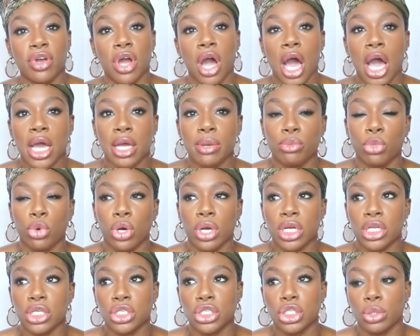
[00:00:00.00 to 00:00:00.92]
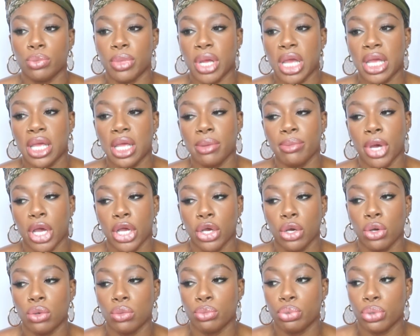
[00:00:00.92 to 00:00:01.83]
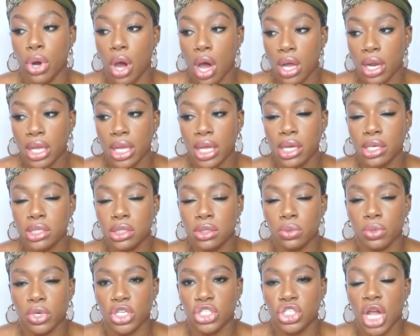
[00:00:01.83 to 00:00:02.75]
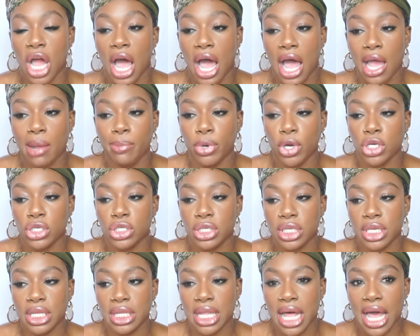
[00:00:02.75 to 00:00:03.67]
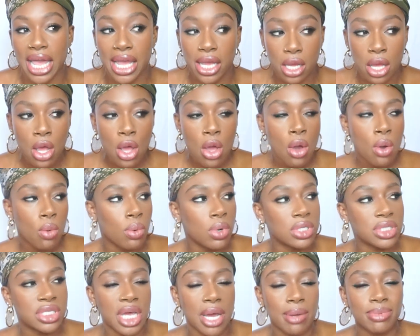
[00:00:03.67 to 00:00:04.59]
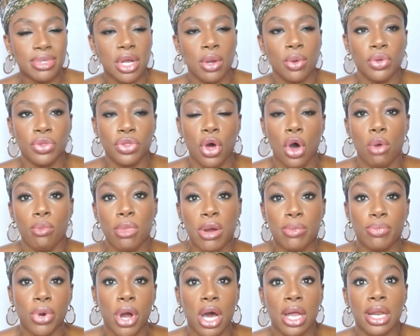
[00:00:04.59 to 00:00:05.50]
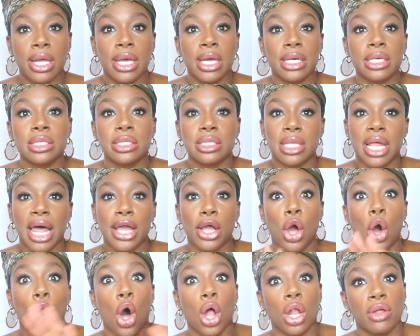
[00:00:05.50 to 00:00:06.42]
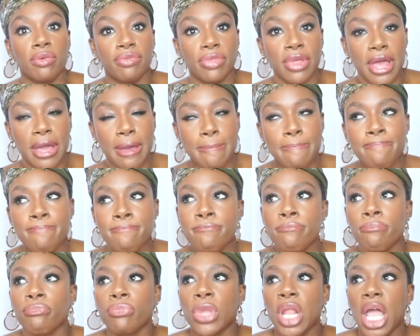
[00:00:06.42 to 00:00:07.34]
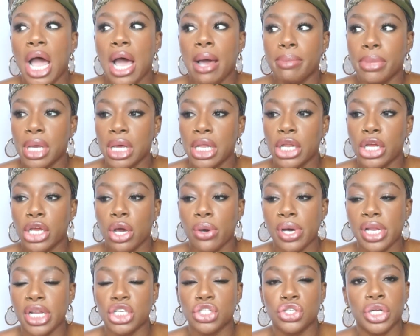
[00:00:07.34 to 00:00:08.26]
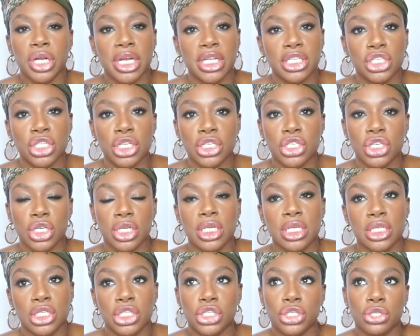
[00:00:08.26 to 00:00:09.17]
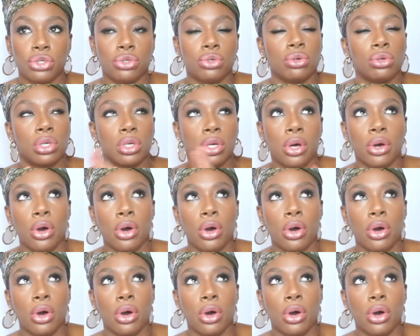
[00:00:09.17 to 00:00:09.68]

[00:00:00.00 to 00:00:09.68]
gotten more into making my own products, which I personally like. Once I'm done with all my products, like all of them, I'm gonna go ahead and transition into